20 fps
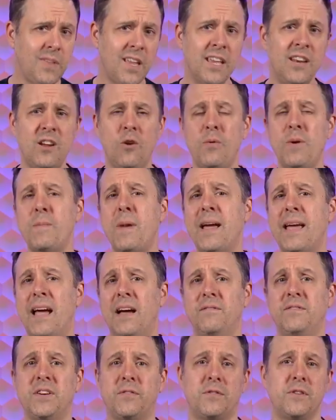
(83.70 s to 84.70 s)
you know, we might
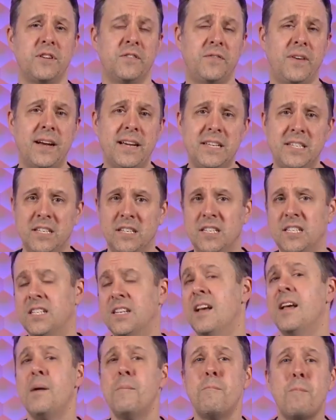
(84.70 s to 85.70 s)
have different devices,
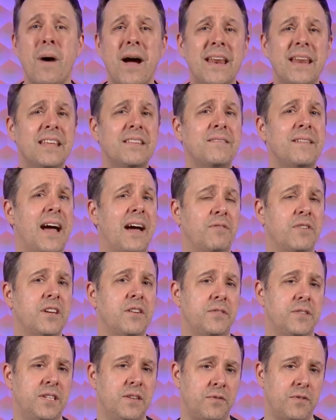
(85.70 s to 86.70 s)
might even
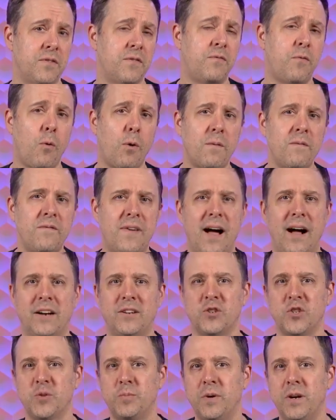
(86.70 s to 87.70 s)
have different form
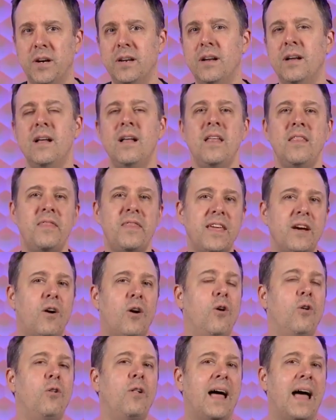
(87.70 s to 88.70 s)
factors, but they
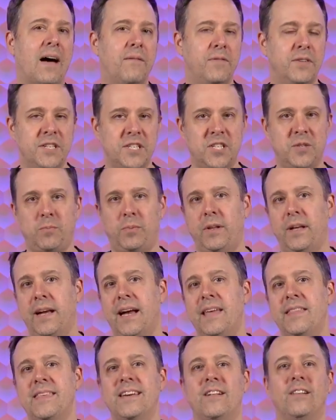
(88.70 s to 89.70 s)
all have a
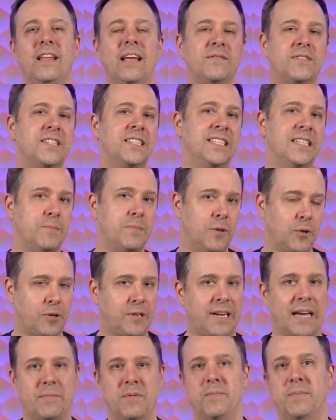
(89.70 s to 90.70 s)
display and they all have similar
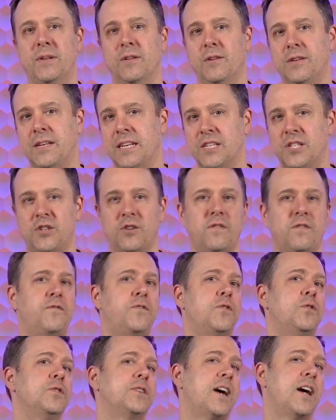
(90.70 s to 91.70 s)
capabilities. They're
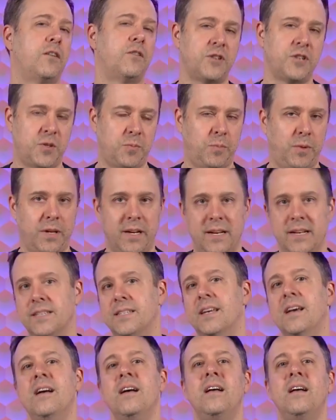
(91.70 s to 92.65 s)
full color displays.